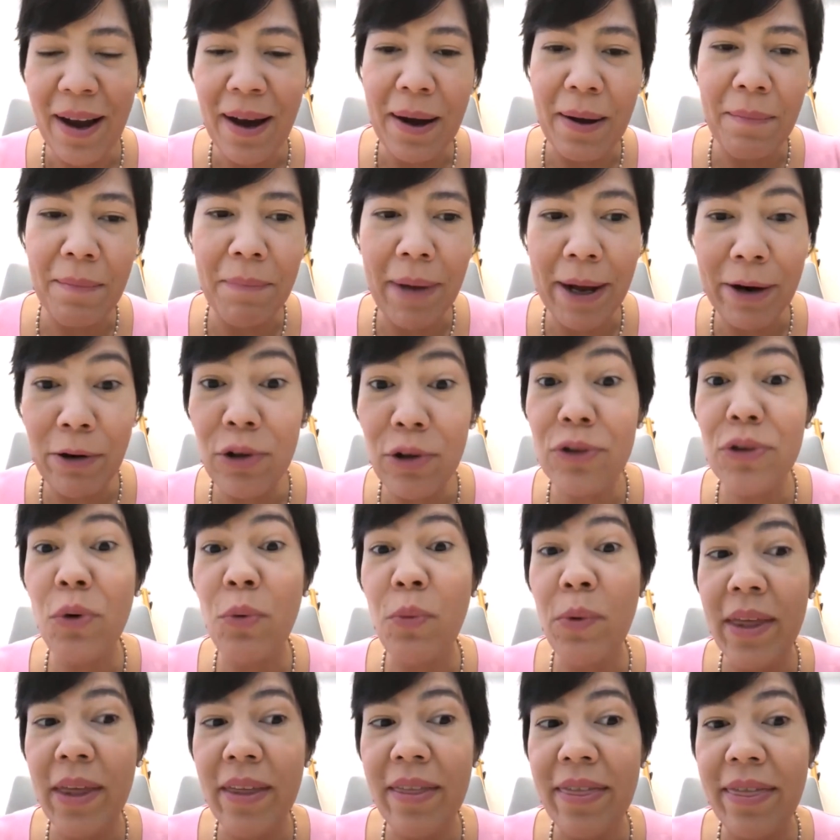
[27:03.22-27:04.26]
uh, but also
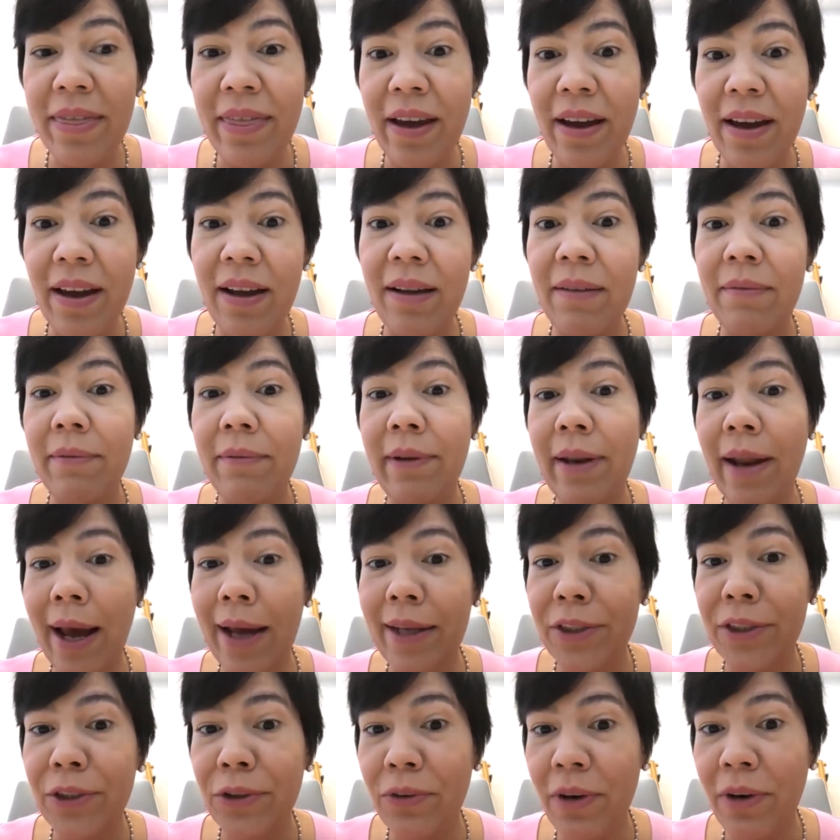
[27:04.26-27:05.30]
with the
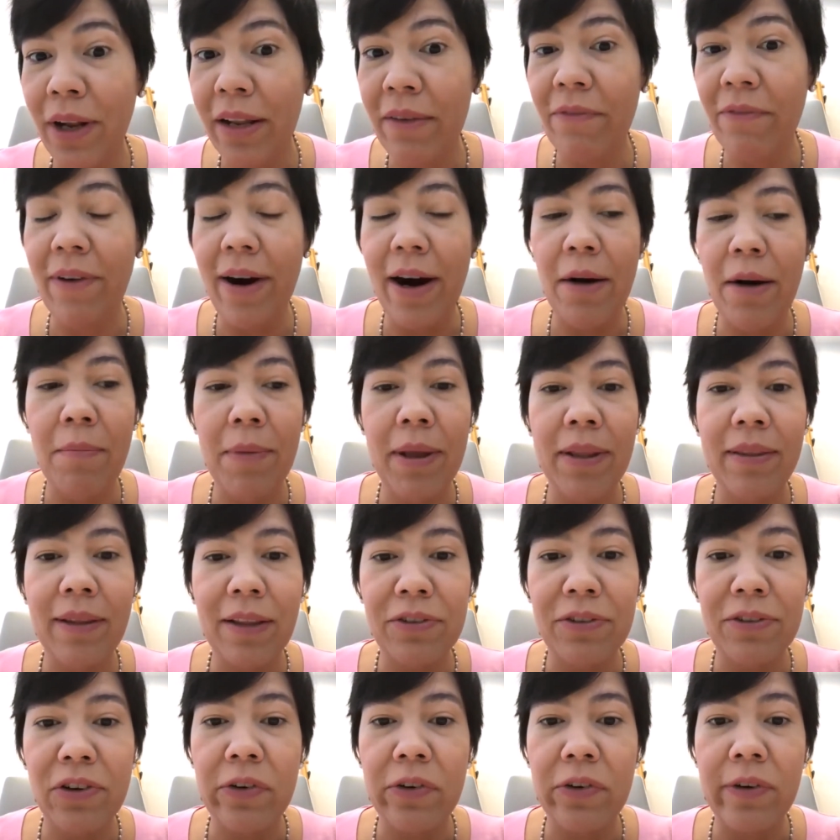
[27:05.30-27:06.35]
natural environment
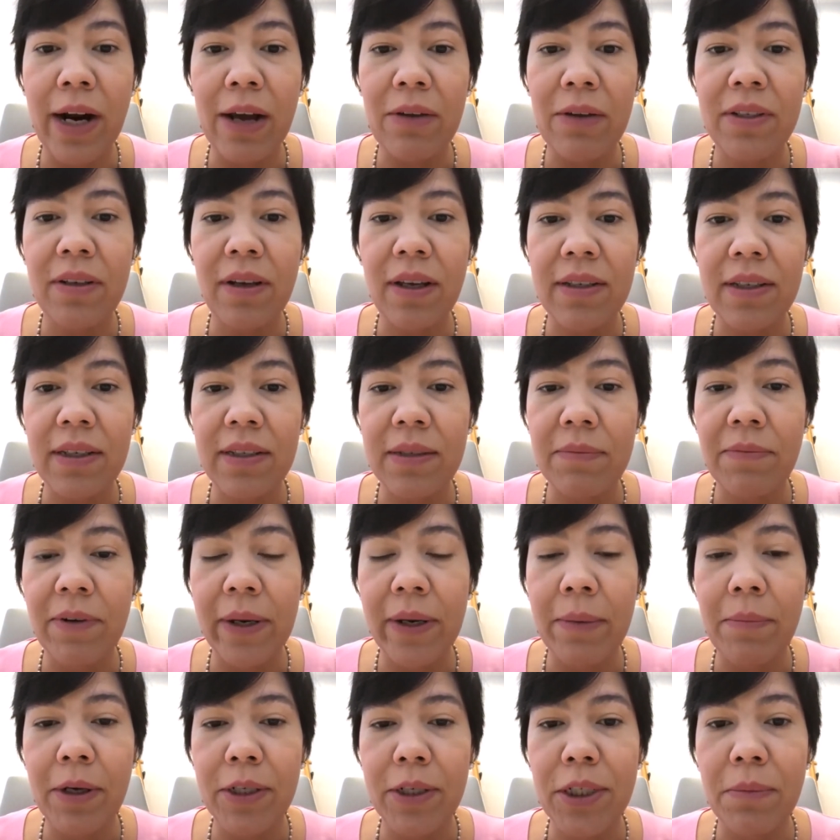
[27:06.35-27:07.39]
that surrounds us is
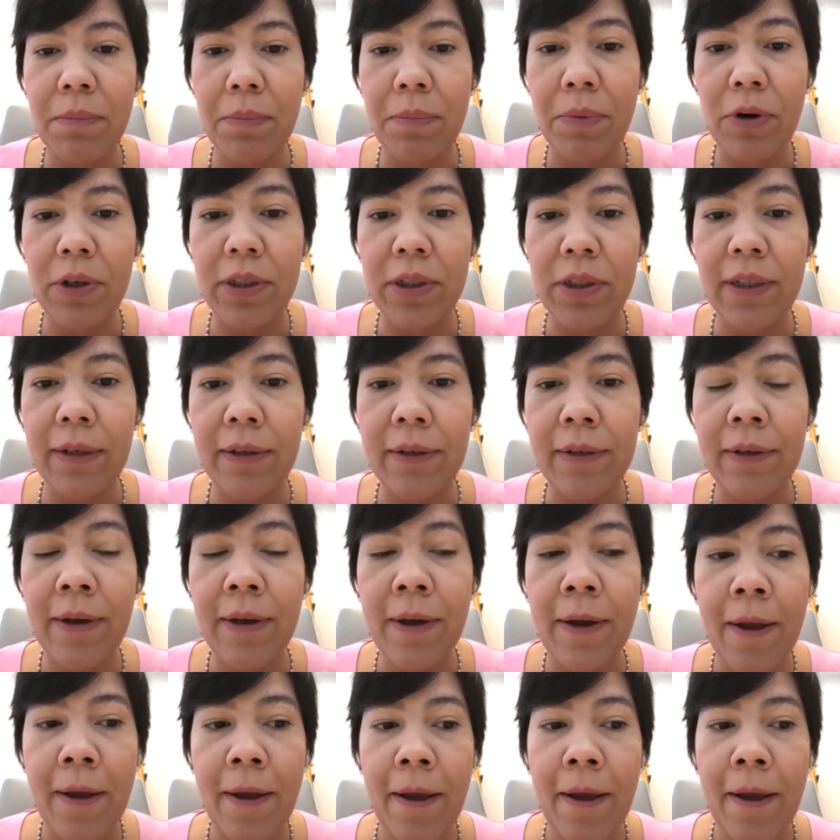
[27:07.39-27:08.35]
very much important.